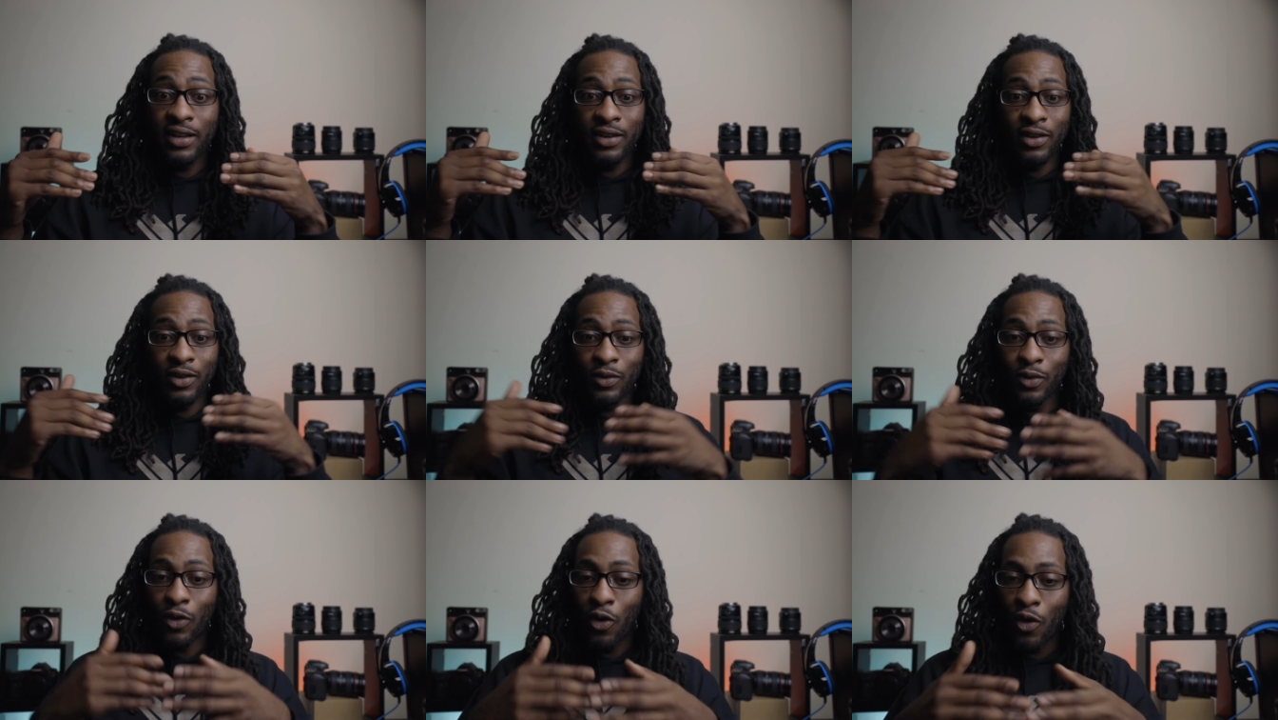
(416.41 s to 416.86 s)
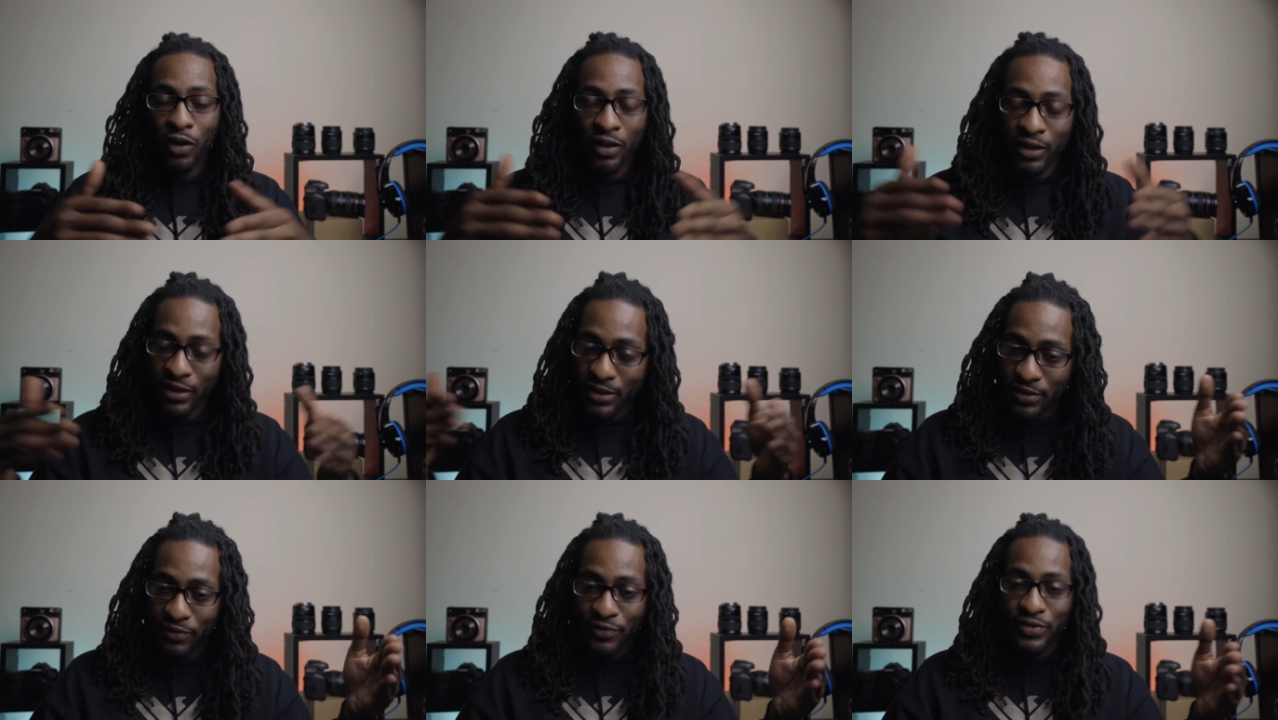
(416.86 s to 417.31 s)
in a long
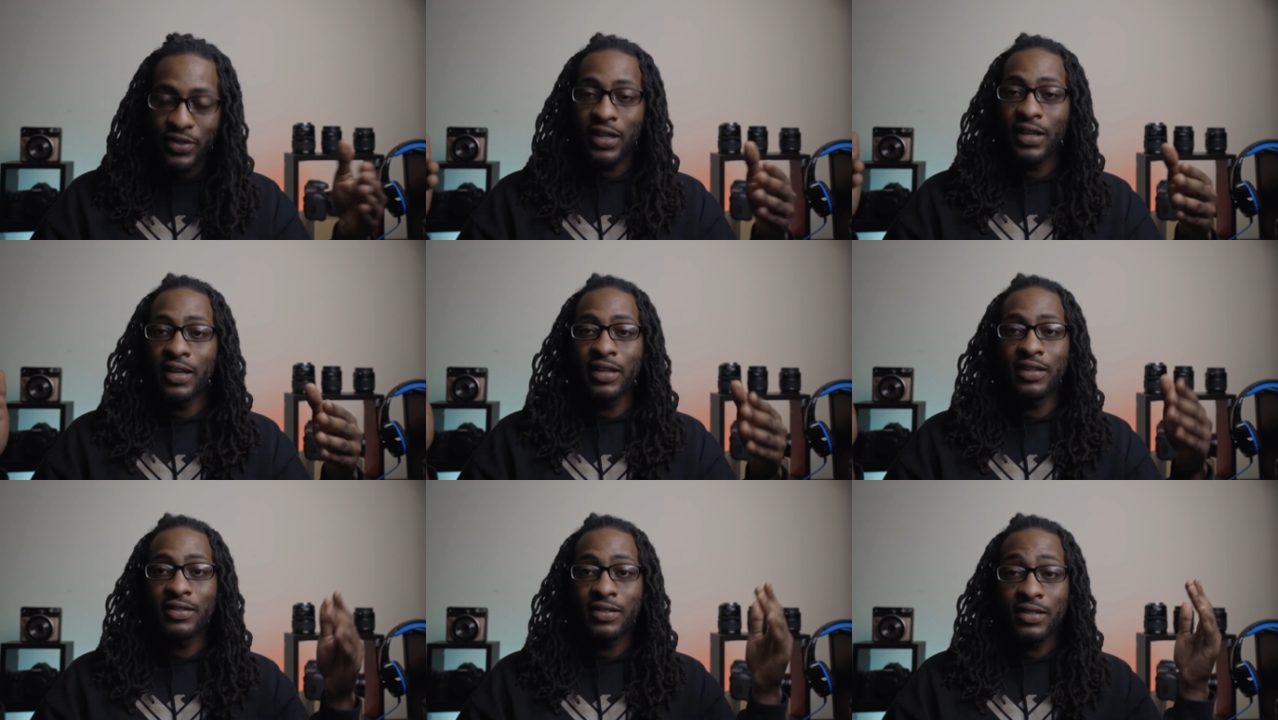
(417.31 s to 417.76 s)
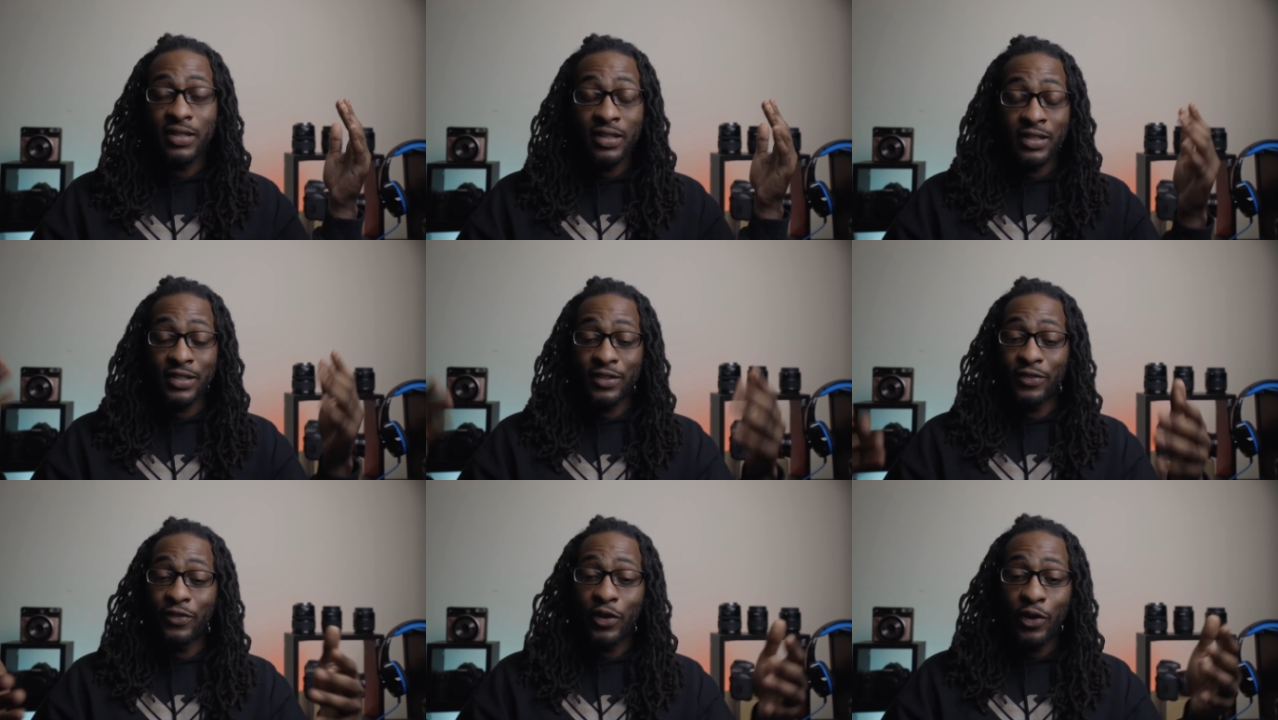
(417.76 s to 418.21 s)
list of scenes in
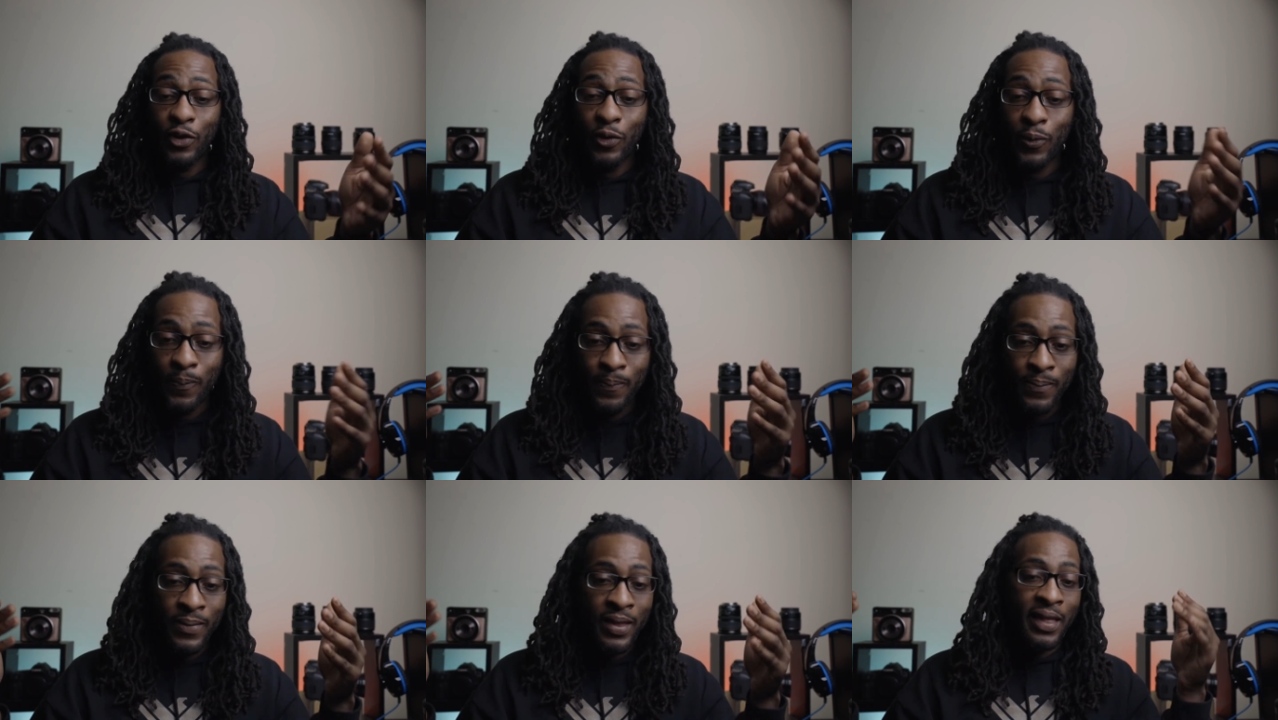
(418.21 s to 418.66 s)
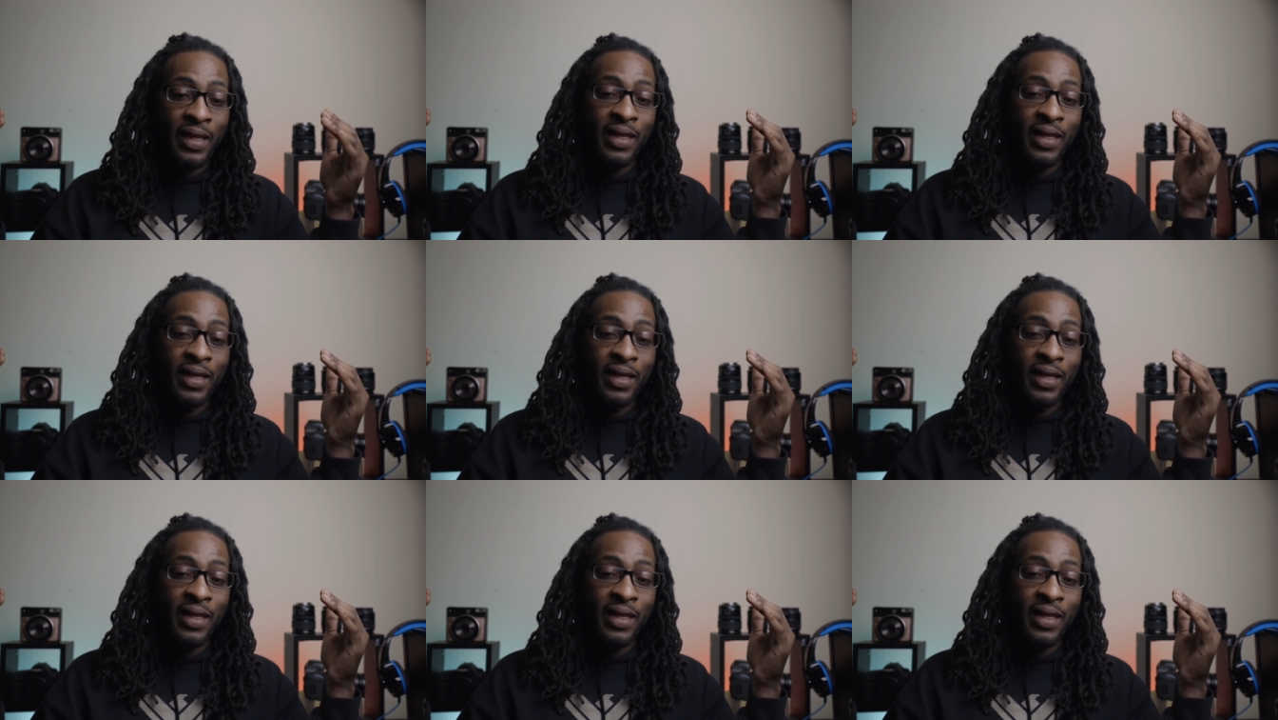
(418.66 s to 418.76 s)
this film